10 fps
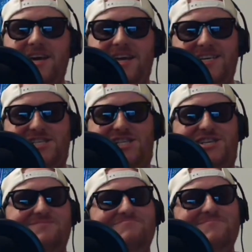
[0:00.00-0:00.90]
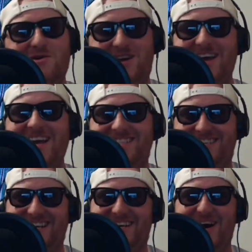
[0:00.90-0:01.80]
that he's smoking a
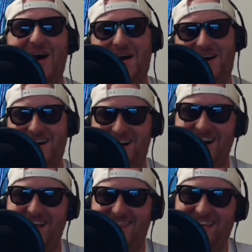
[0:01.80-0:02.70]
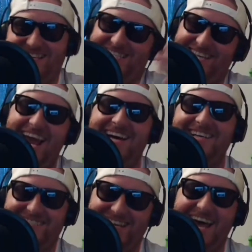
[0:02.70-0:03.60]
cigar in the
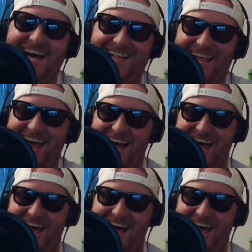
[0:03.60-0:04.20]
jail cell.